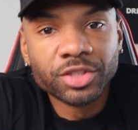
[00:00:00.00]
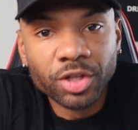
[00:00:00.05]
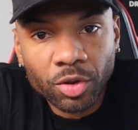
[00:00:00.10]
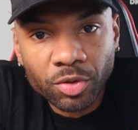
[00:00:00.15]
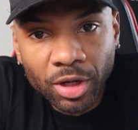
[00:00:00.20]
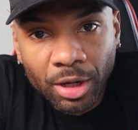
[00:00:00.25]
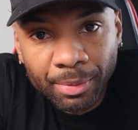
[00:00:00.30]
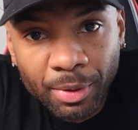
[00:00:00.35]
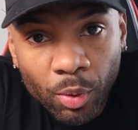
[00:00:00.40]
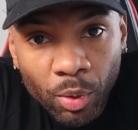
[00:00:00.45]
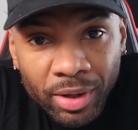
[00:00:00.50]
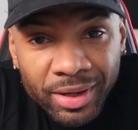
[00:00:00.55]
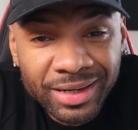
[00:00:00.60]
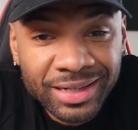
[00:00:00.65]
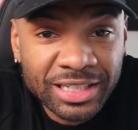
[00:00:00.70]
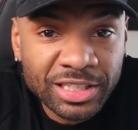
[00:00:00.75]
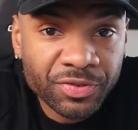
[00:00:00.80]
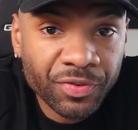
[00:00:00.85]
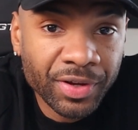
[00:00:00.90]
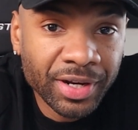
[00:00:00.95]
So number 1
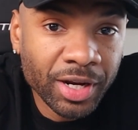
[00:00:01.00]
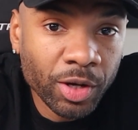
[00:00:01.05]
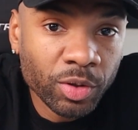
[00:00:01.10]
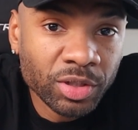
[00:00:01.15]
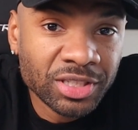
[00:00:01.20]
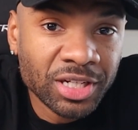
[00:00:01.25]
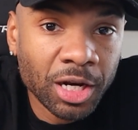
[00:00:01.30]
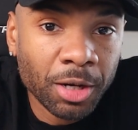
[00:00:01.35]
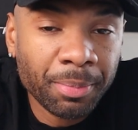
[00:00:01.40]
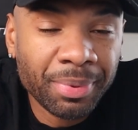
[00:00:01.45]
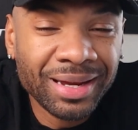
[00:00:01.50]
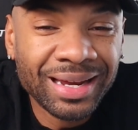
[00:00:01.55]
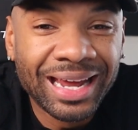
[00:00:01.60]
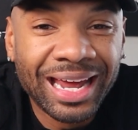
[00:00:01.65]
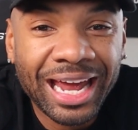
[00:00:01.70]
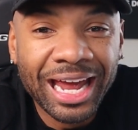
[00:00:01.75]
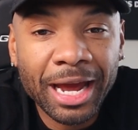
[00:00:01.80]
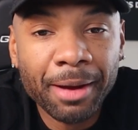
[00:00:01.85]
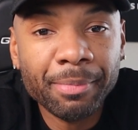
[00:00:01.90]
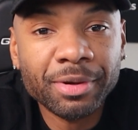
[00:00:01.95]
in this video is going to be
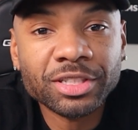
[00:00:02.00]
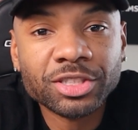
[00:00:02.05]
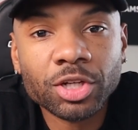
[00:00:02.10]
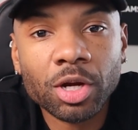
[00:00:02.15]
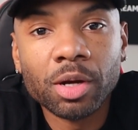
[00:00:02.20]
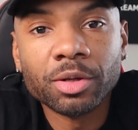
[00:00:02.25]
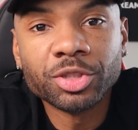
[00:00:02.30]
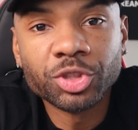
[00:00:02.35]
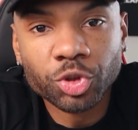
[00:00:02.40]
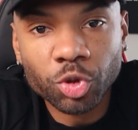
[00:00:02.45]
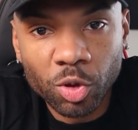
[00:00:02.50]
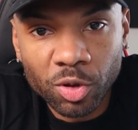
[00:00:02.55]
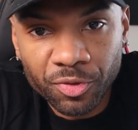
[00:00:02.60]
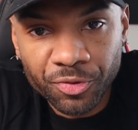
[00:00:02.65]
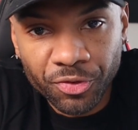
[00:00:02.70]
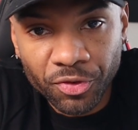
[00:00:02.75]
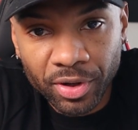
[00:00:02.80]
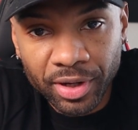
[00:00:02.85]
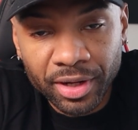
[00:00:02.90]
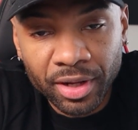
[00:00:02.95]
Amazon
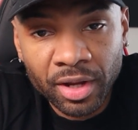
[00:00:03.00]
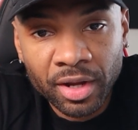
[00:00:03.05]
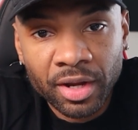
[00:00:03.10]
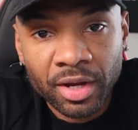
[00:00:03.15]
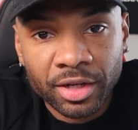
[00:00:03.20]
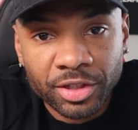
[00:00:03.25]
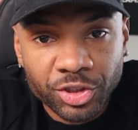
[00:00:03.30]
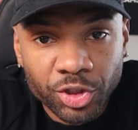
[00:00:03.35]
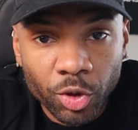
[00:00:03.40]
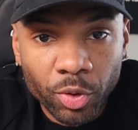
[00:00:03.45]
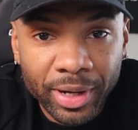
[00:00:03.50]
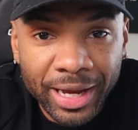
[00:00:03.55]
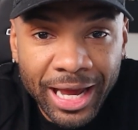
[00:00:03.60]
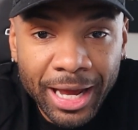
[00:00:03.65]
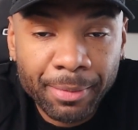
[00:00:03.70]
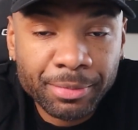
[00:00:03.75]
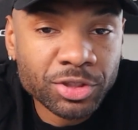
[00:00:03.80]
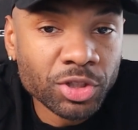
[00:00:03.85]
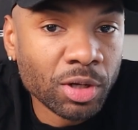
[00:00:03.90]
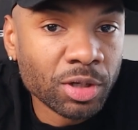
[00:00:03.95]
Storefront. So
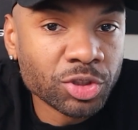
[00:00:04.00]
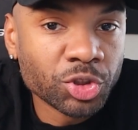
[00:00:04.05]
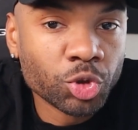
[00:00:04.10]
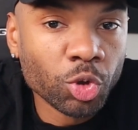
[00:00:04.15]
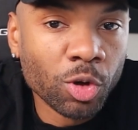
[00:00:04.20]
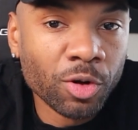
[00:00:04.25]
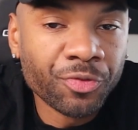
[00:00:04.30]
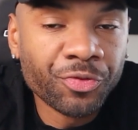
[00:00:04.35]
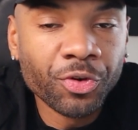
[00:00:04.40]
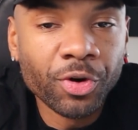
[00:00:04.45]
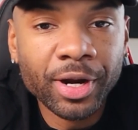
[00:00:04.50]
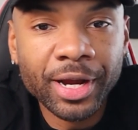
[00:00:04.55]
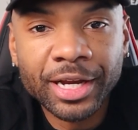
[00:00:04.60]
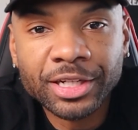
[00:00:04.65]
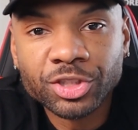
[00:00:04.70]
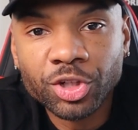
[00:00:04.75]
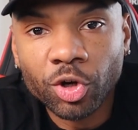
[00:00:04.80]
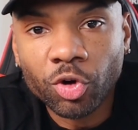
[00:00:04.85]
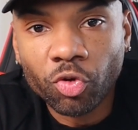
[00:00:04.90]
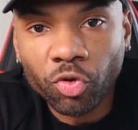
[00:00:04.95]
Amazon Storefront
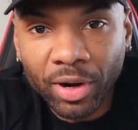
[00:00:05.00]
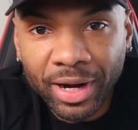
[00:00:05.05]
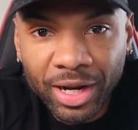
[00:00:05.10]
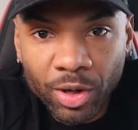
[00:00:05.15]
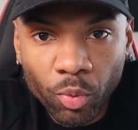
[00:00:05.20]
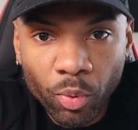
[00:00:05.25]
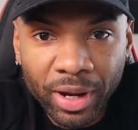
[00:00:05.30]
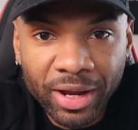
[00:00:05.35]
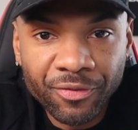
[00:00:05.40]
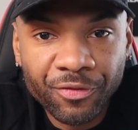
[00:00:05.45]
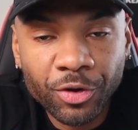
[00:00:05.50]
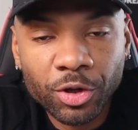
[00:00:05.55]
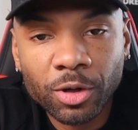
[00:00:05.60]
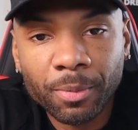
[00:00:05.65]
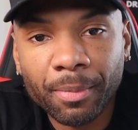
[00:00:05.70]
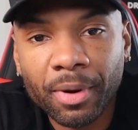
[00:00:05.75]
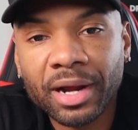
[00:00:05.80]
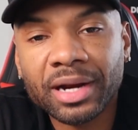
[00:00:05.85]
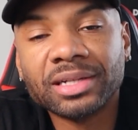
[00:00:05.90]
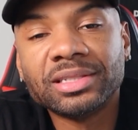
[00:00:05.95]
is a great way for you to
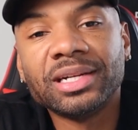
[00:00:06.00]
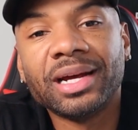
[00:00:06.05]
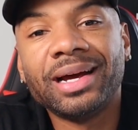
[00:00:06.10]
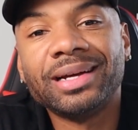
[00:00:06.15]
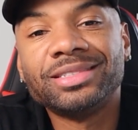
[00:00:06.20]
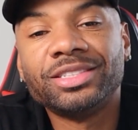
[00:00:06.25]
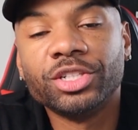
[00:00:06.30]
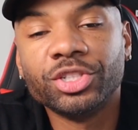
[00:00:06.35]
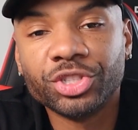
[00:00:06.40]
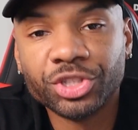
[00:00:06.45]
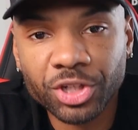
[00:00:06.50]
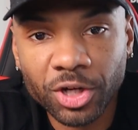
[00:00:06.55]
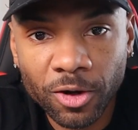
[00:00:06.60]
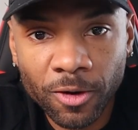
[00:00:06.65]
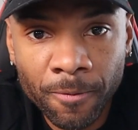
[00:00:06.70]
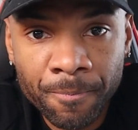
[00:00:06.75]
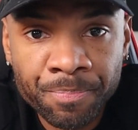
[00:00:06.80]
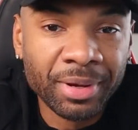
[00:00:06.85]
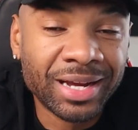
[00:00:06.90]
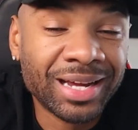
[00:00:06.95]
monetize your
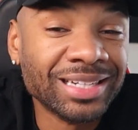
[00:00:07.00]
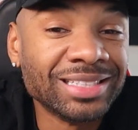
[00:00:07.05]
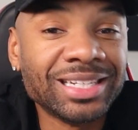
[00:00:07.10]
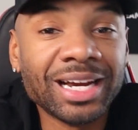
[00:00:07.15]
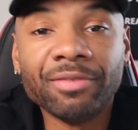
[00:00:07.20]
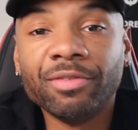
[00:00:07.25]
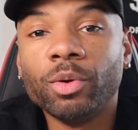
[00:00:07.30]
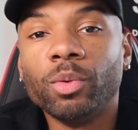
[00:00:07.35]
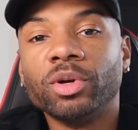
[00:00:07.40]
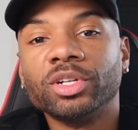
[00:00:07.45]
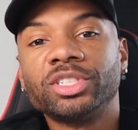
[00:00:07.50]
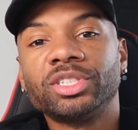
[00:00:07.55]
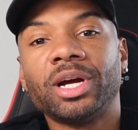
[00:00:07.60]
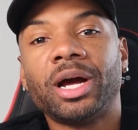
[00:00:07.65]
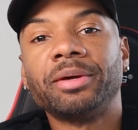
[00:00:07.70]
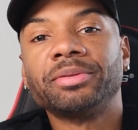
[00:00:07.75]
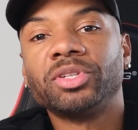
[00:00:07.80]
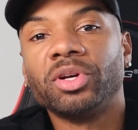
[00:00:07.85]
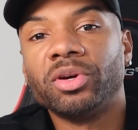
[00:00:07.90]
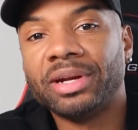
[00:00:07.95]
show because everyone
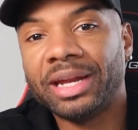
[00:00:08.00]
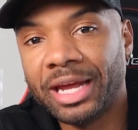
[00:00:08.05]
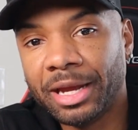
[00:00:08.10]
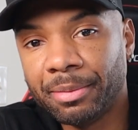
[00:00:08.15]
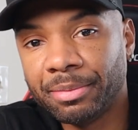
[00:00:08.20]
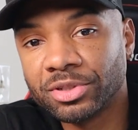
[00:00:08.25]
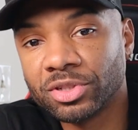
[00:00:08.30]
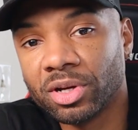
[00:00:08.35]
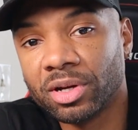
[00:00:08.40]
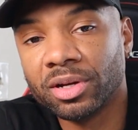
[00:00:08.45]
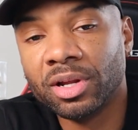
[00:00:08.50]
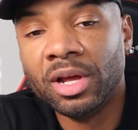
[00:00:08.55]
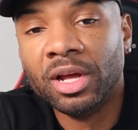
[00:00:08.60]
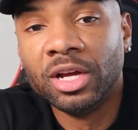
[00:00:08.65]
shops on Amazon.